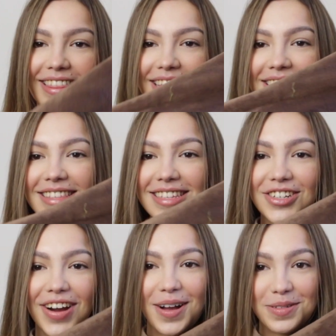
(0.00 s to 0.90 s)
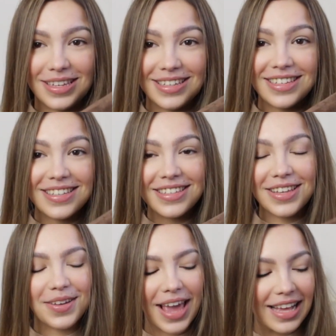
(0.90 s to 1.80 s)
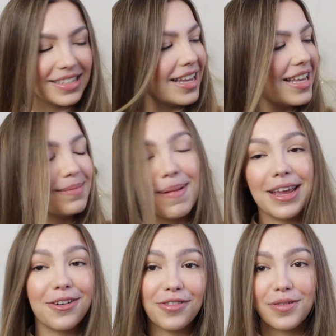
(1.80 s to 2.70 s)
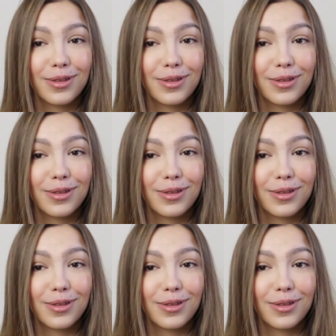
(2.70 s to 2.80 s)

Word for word: These are the trousers. So yes, it is made of the